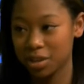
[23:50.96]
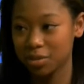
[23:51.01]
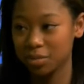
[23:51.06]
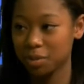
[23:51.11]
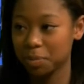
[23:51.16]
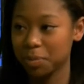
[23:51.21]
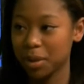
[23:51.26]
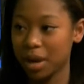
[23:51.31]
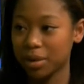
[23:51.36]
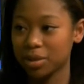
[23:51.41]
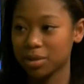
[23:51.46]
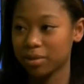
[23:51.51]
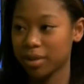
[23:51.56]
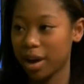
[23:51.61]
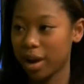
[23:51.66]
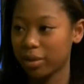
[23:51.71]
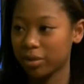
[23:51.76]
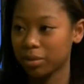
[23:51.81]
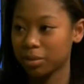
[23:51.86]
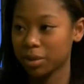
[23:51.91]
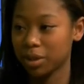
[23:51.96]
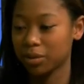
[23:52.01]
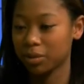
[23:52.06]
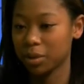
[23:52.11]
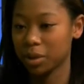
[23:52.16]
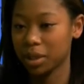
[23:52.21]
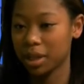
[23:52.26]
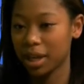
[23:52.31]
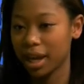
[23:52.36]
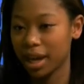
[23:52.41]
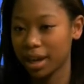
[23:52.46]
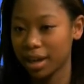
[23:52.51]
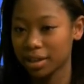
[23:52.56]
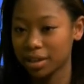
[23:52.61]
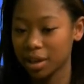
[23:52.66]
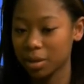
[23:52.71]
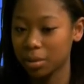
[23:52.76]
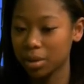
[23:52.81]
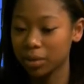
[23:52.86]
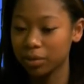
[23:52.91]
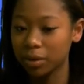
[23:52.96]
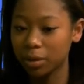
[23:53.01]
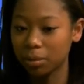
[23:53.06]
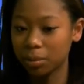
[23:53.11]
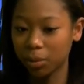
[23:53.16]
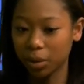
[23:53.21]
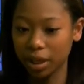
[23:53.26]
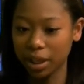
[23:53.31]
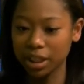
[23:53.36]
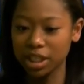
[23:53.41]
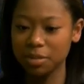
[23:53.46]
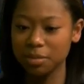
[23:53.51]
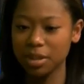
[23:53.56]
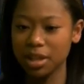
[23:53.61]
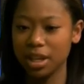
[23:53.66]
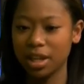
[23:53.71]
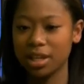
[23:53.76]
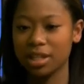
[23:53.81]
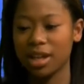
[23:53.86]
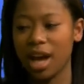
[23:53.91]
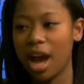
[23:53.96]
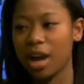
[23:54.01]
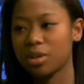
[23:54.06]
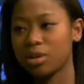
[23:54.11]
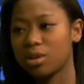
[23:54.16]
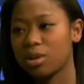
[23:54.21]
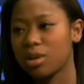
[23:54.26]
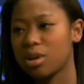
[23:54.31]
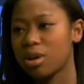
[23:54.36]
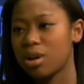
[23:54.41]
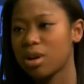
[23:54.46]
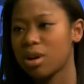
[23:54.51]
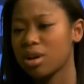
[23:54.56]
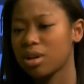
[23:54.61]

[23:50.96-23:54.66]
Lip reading: we bounce around from different things. I went from wanting to be a doctor,